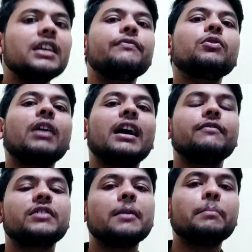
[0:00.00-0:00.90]
if you
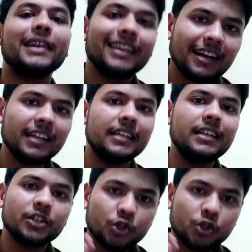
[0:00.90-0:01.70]
have temporarily